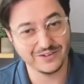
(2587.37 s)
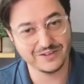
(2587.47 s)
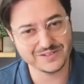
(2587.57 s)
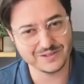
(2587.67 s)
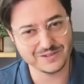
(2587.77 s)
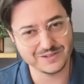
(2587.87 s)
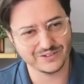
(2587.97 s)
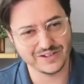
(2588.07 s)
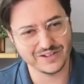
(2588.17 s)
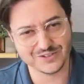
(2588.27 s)
You give some inst-
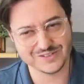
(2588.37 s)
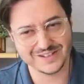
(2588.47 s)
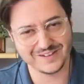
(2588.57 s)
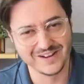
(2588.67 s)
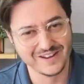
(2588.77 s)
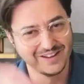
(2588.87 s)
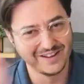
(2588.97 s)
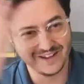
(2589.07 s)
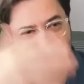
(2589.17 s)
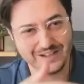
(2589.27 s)
instructions there,
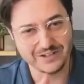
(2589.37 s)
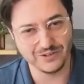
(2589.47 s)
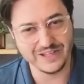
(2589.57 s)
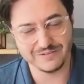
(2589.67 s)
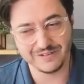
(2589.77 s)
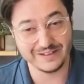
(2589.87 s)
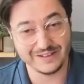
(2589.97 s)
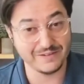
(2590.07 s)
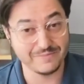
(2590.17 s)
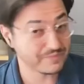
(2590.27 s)
and then you leave, and
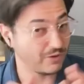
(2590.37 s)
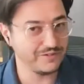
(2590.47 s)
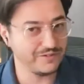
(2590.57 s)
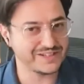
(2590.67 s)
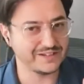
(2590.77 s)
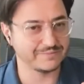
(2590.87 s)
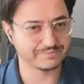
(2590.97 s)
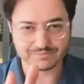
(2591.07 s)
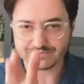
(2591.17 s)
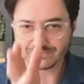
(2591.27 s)
then all of a sudden
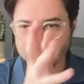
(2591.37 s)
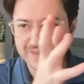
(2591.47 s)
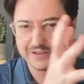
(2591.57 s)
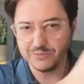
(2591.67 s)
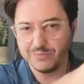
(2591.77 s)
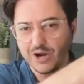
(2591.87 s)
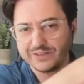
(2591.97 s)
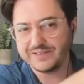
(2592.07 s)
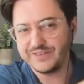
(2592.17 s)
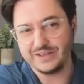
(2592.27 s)
you
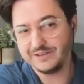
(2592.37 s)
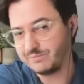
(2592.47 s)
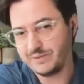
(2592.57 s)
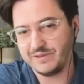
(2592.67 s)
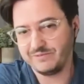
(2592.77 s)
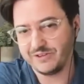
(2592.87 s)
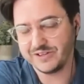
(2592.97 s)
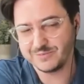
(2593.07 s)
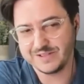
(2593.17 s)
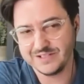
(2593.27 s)
bought a thing, maybe very
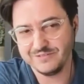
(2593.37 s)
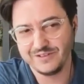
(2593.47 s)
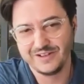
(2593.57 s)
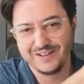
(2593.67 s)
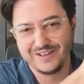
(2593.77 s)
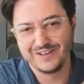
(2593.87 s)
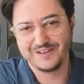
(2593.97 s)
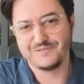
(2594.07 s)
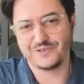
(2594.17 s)
expensive, mm-hmm.